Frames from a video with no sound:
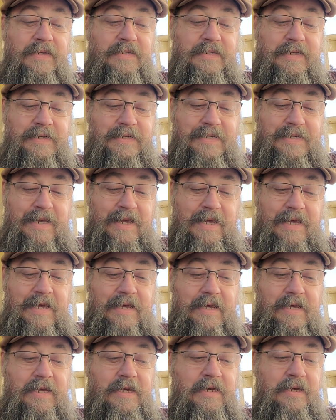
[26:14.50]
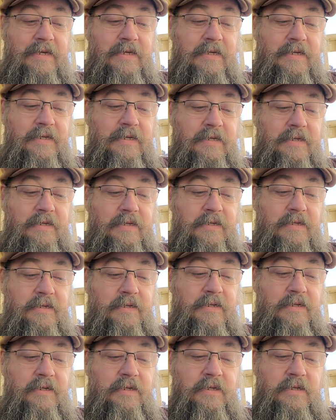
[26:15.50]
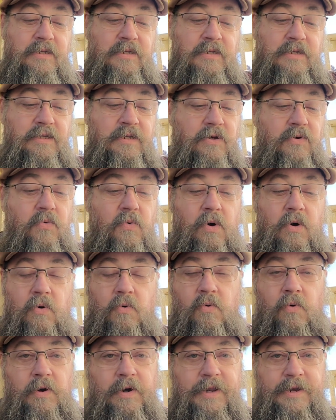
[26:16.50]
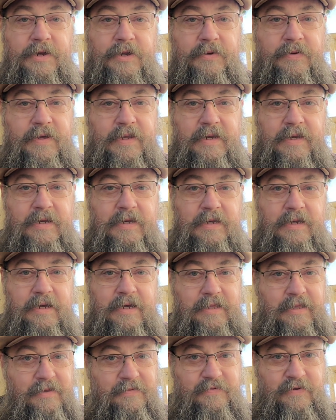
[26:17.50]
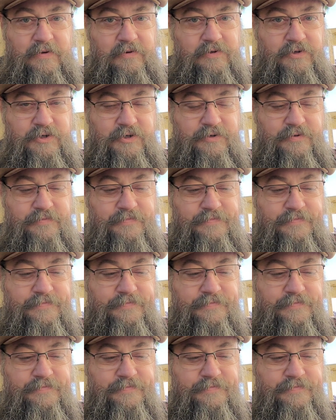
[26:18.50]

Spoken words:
today, you won't want to do it in the future.